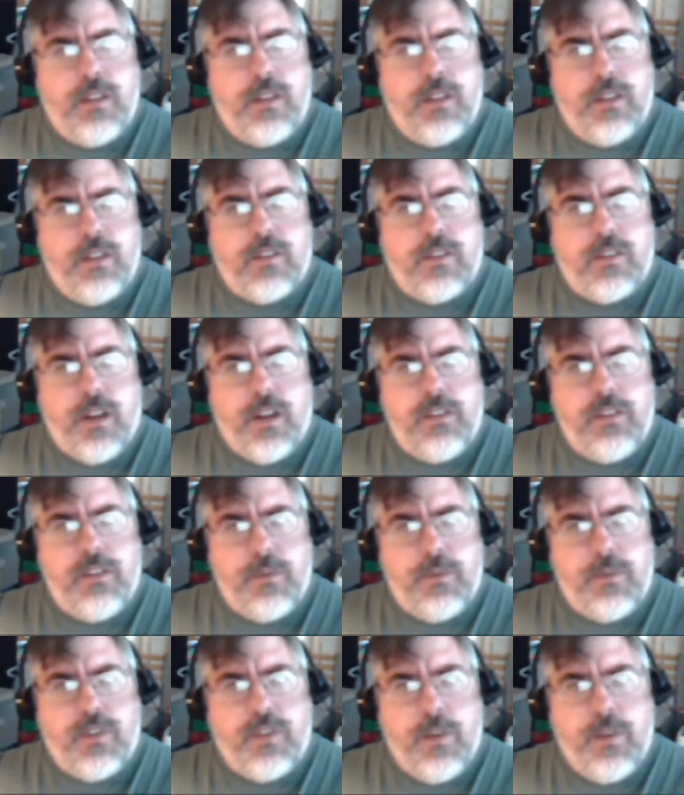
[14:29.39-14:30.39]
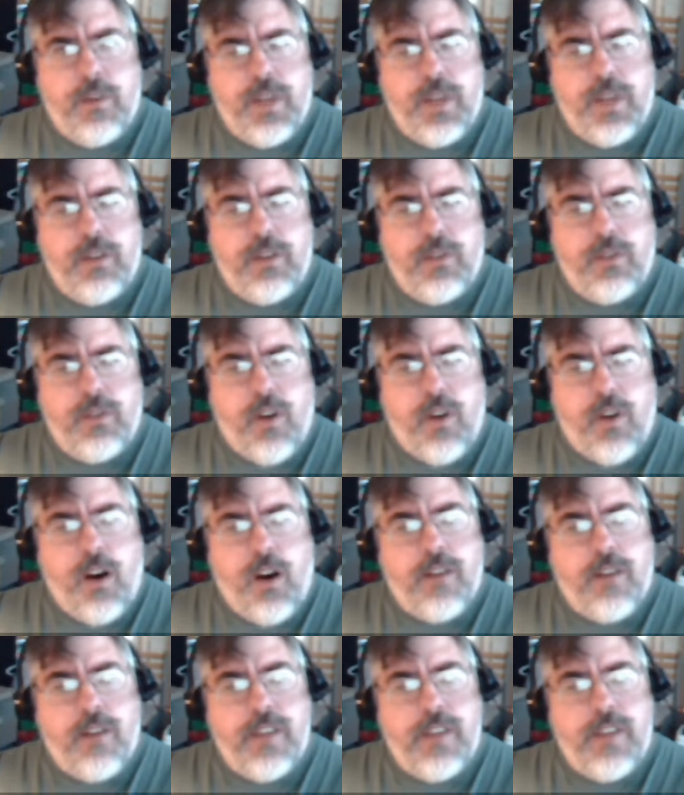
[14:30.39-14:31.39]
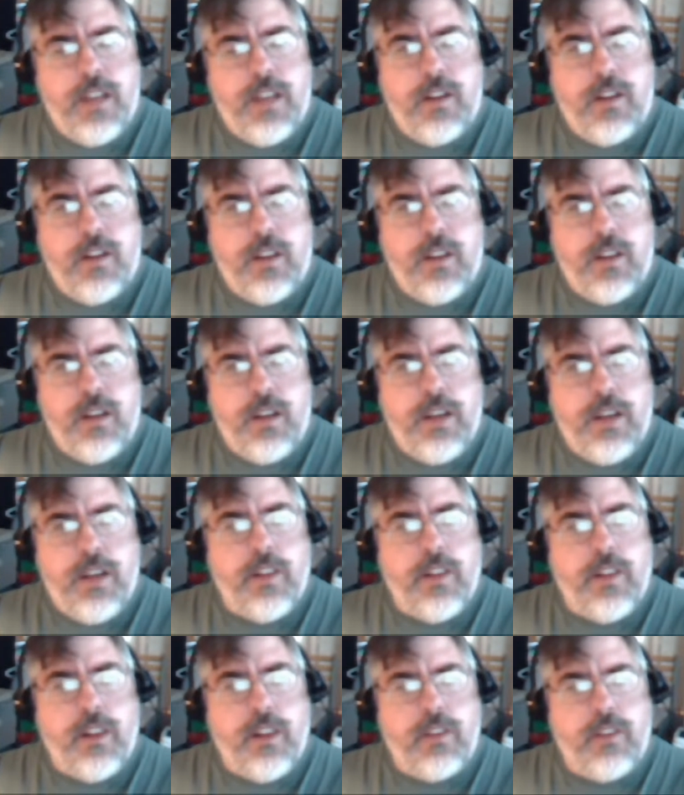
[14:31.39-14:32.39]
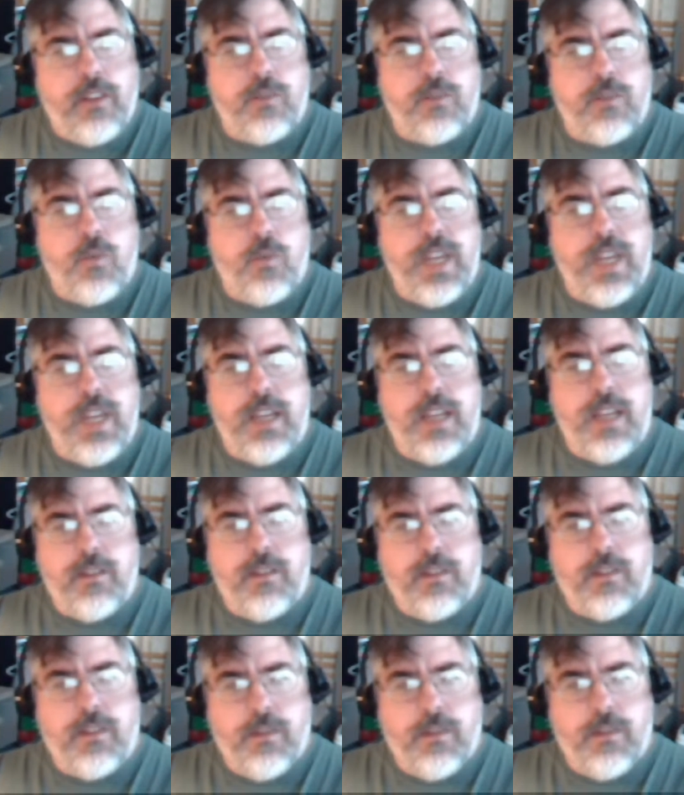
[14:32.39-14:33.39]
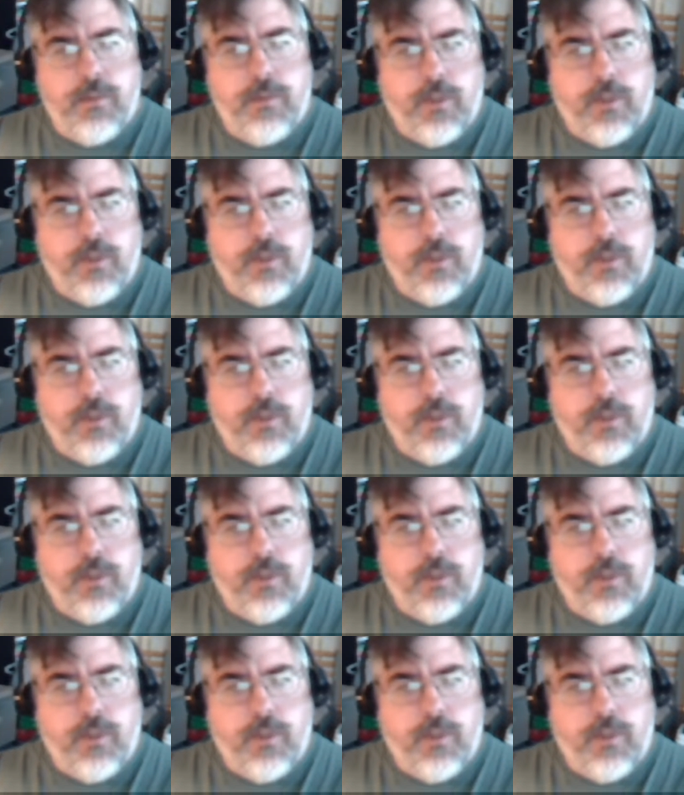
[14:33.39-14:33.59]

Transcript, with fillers: discussion with somebody who's off into the nihilism weeds